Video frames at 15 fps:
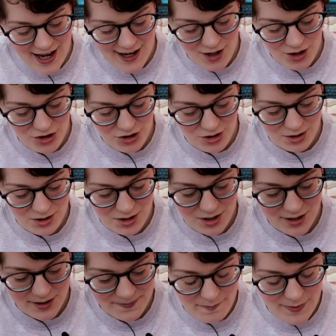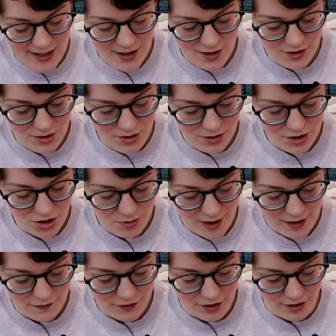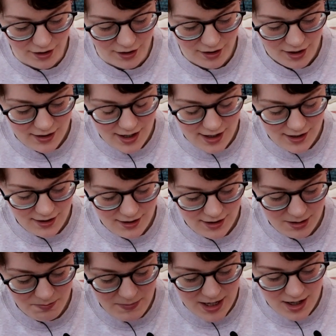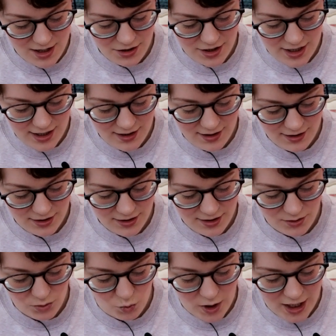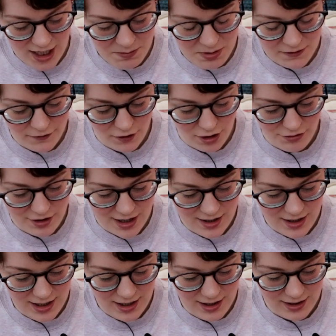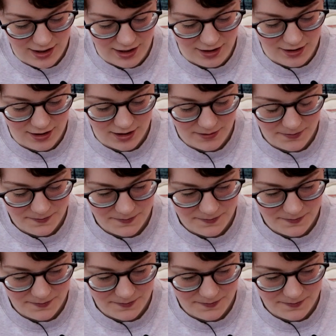I should be a good crafter and make things way before they're needed.